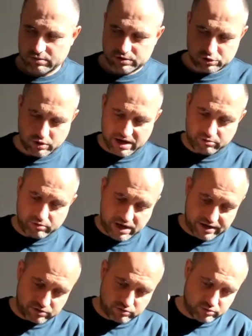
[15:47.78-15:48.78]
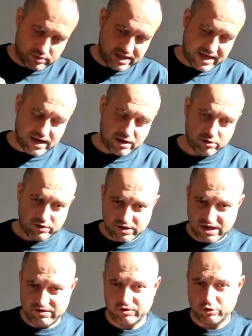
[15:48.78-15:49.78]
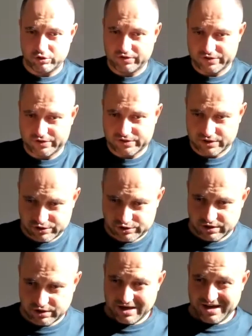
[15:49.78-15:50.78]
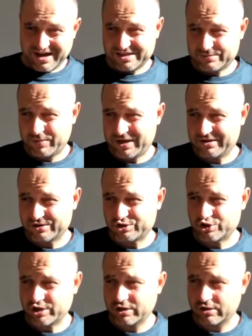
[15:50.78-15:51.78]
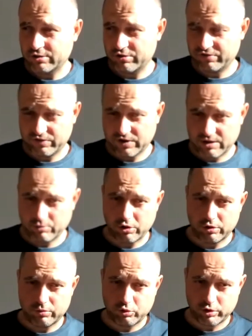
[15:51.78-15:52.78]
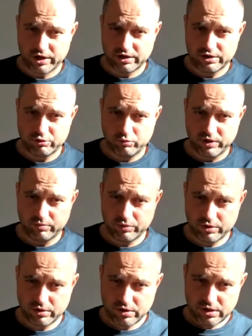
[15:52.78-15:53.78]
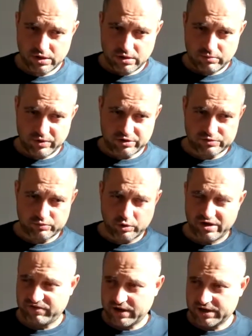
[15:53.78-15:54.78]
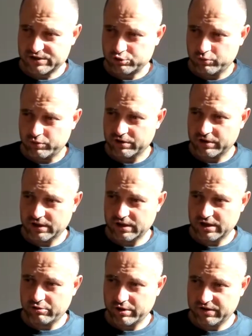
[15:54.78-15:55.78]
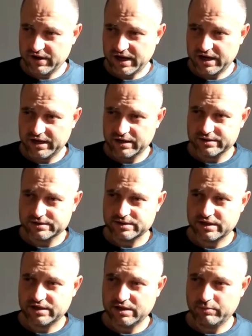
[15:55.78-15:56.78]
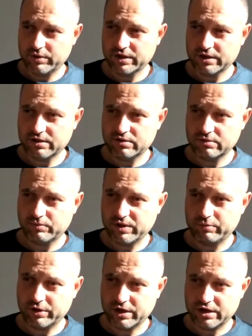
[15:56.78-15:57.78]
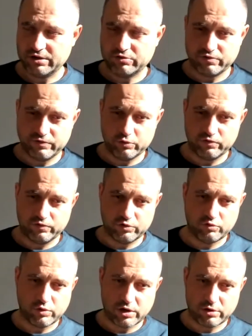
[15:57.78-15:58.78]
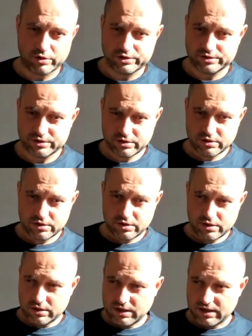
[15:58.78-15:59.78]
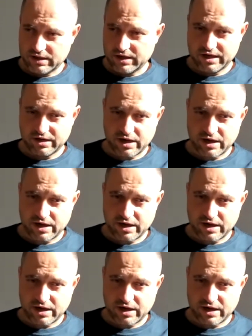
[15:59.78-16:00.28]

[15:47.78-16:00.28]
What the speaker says: So I would like to lay out and have a good discussion. I spent a shitload of time on onboarding new people, because what I find super irritating is that typically people get interviewed for 2 hours, then they get